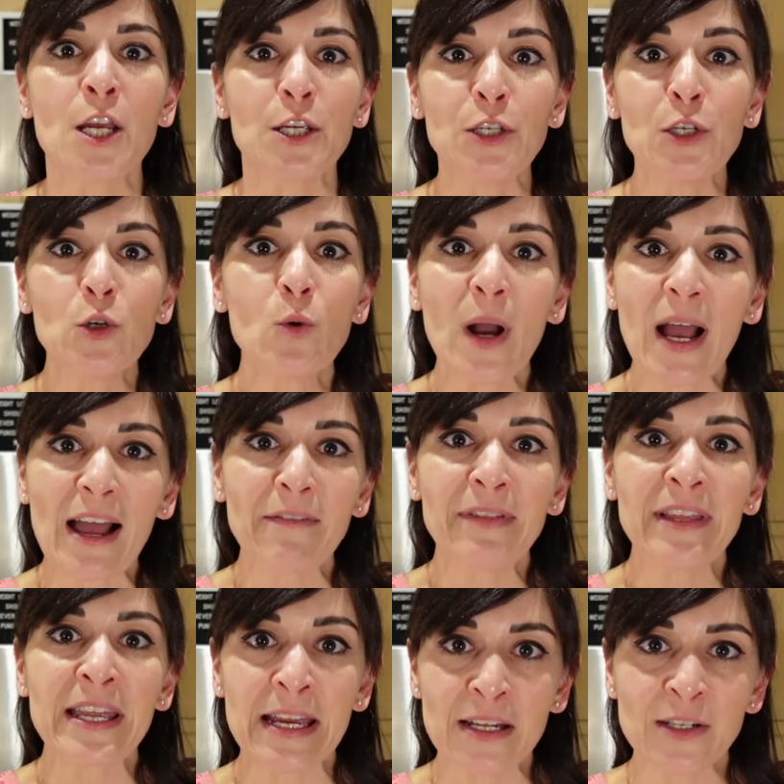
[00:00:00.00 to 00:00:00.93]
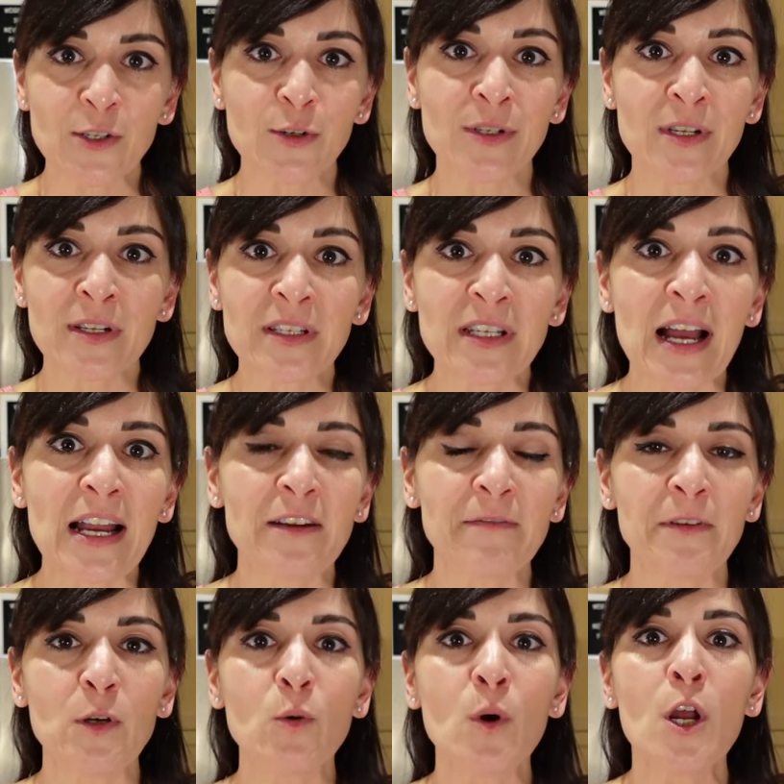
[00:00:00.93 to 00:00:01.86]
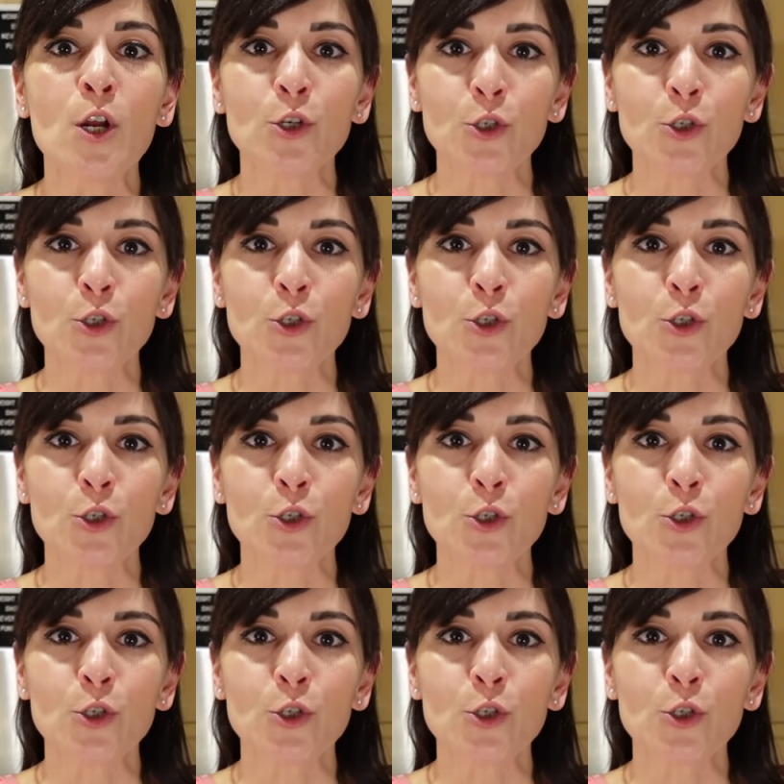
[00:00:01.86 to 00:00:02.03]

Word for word: You have the answers inside of you.